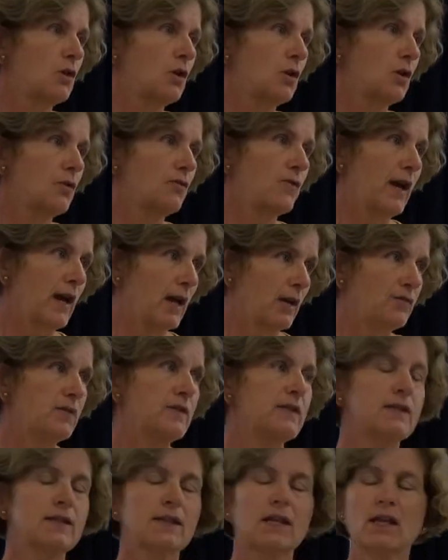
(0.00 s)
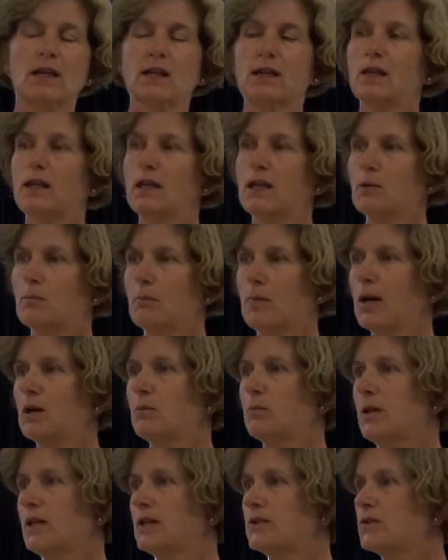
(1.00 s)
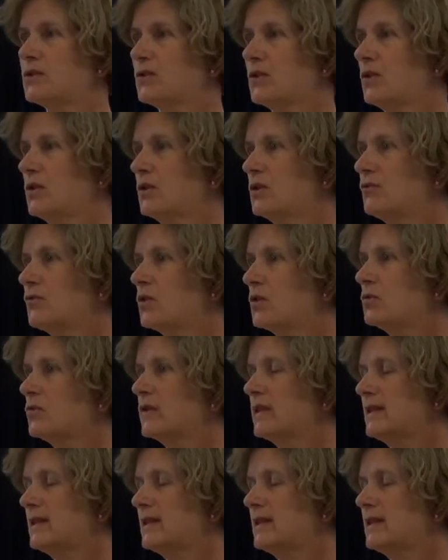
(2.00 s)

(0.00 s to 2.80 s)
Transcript: of harvesting mung beans. So you've got all